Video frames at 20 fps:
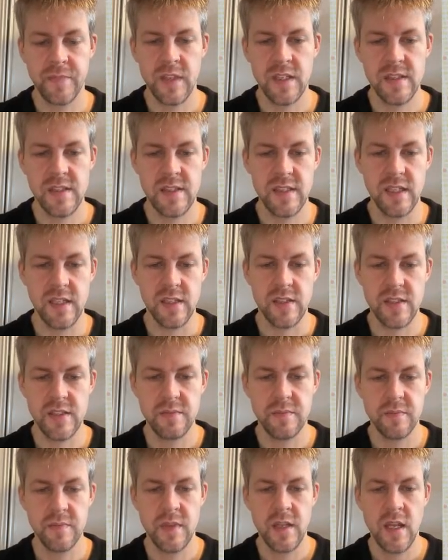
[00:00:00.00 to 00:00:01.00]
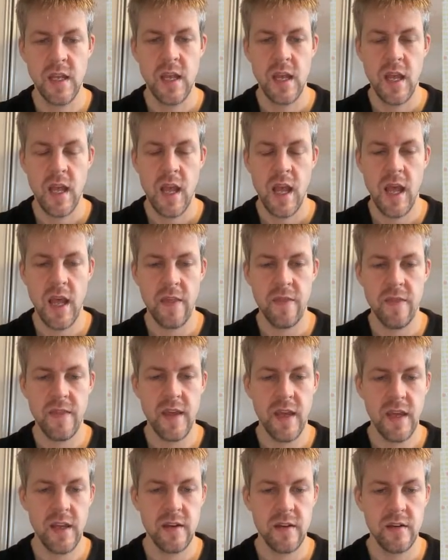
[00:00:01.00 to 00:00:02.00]
6. And
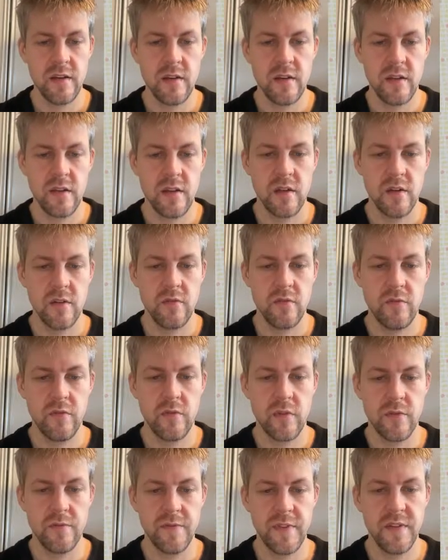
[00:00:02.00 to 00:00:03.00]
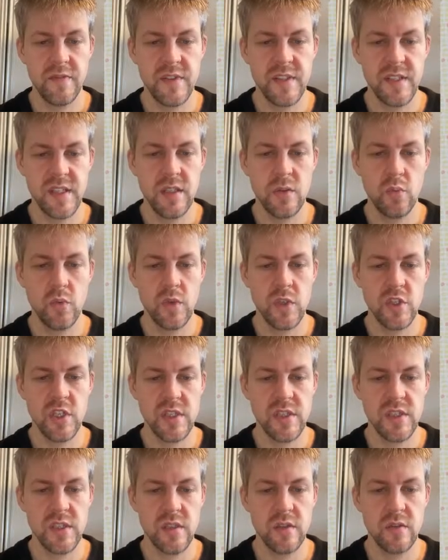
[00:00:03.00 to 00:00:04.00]
then for 15, we
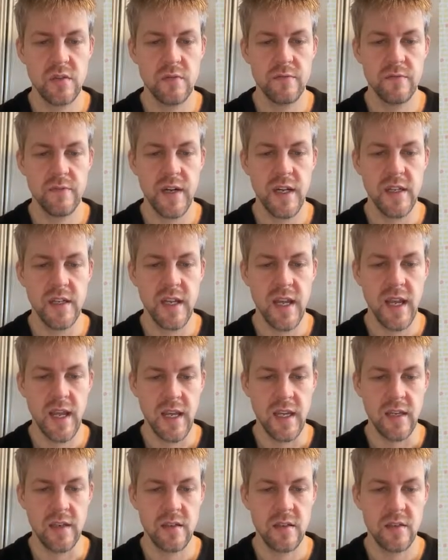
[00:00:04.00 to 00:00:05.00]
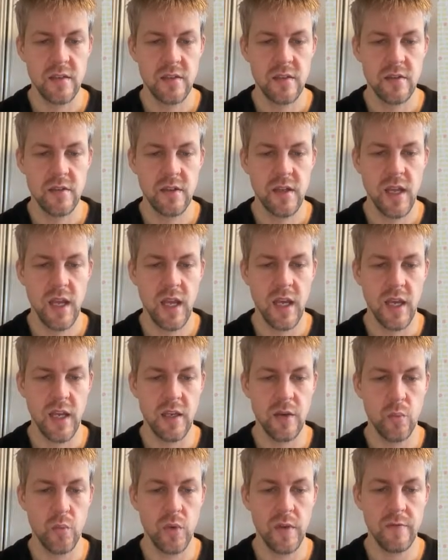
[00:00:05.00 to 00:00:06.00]
just need to find 8.
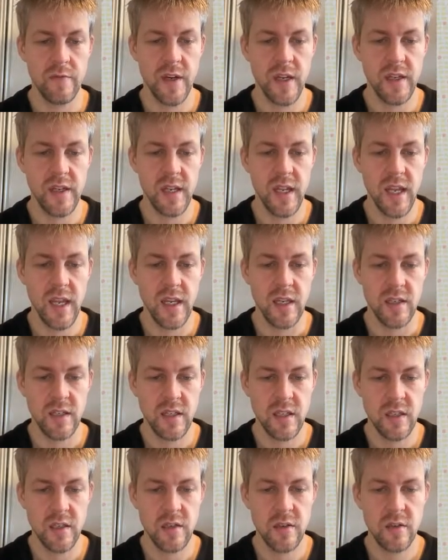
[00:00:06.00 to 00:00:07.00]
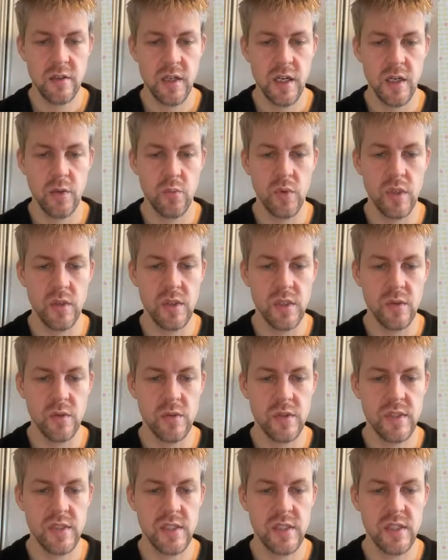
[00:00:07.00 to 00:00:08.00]
And we find 8 here, and we do
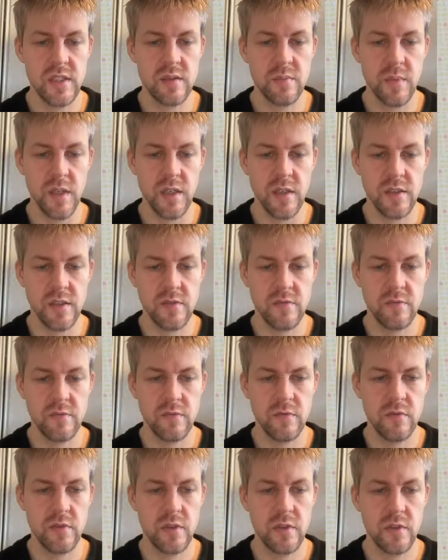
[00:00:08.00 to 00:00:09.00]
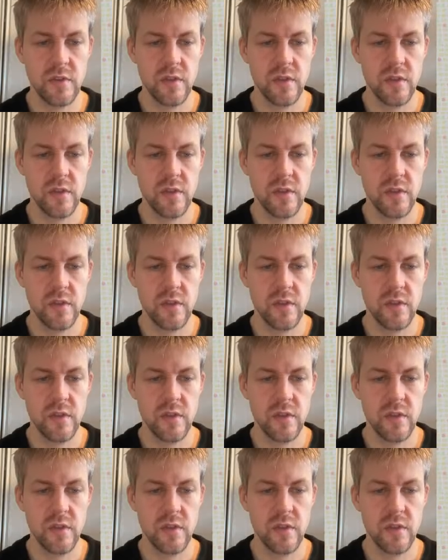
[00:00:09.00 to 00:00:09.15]
6 minus 4,